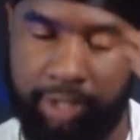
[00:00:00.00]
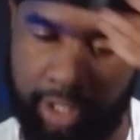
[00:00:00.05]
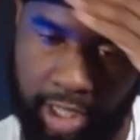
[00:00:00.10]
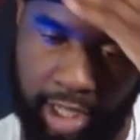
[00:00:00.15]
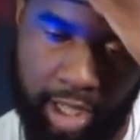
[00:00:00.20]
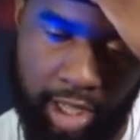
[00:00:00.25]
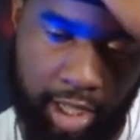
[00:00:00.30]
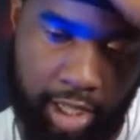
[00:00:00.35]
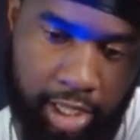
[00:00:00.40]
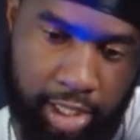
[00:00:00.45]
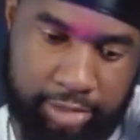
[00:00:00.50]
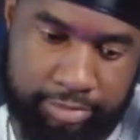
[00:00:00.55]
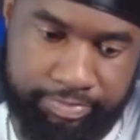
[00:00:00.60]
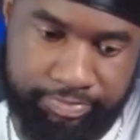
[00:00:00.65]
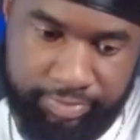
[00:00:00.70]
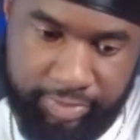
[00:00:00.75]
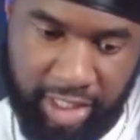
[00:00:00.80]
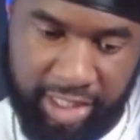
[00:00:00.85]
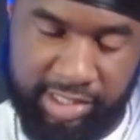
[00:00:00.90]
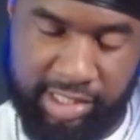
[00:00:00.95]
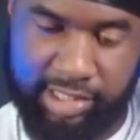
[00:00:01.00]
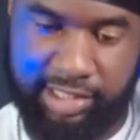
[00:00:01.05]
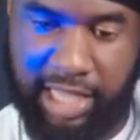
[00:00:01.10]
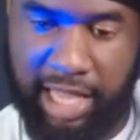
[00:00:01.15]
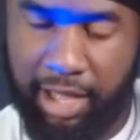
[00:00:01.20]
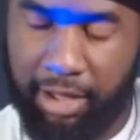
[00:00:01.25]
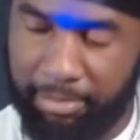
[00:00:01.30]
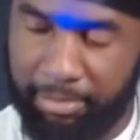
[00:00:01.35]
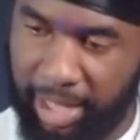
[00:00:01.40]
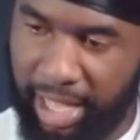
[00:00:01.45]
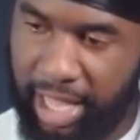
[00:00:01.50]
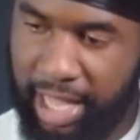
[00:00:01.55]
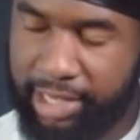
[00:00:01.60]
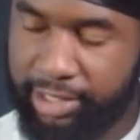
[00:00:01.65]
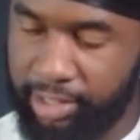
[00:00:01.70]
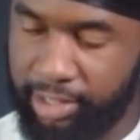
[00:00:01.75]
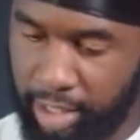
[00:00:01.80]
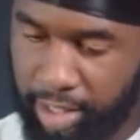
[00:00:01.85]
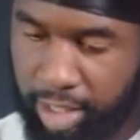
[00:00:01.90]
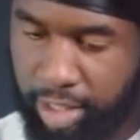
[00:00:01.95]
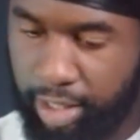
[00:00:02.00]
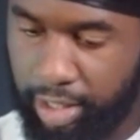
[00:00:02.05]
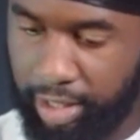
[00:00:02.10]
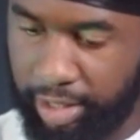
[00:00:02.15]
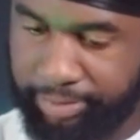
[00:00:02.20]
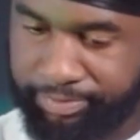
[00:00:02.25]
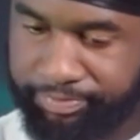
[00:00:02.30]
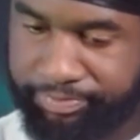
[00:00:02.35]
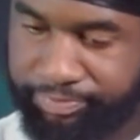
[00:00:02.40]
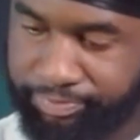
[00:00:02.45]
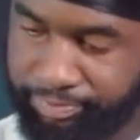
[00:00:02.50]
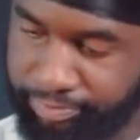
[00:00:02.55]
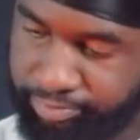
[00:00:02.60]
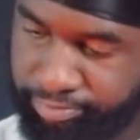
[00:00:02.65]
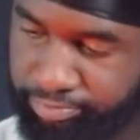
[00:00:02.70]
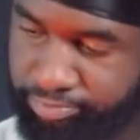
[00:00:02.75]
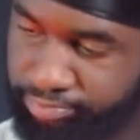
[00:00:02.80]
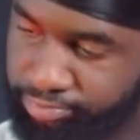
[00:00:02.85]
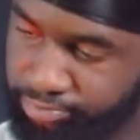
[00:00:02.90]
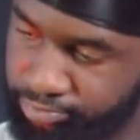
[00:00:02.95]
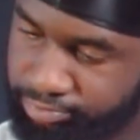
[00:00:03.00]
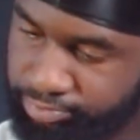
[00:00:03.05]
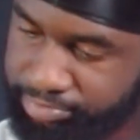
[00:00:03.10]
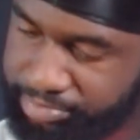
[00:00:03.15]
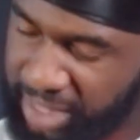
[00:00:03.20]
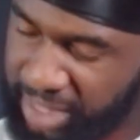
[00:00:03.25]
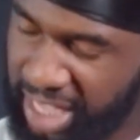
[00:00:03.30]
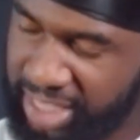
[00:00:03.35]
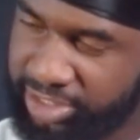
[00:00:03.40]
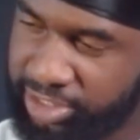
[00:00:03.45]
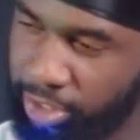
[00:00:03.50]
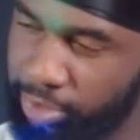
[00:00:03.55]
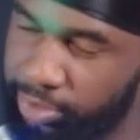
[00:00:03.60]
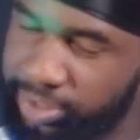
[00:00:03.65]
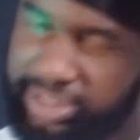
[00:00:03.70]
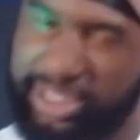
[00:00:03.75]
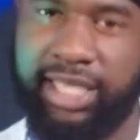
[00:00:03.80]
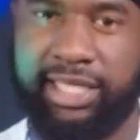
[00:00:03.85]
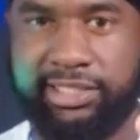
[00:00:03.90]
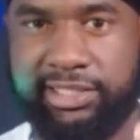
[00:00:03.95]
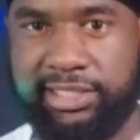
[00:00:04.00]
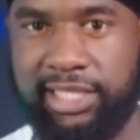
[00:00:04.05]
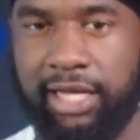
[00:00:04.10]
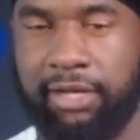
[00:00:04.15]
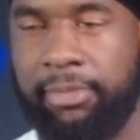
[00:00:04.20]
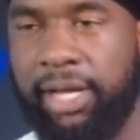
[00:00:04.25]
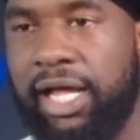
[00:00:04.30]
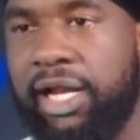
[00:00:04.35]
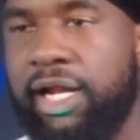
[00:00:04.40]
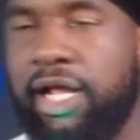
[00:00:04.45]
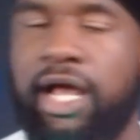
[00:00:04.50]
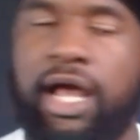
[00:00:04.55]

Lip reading: because he's down bad. Actually, no, his kid's down bad.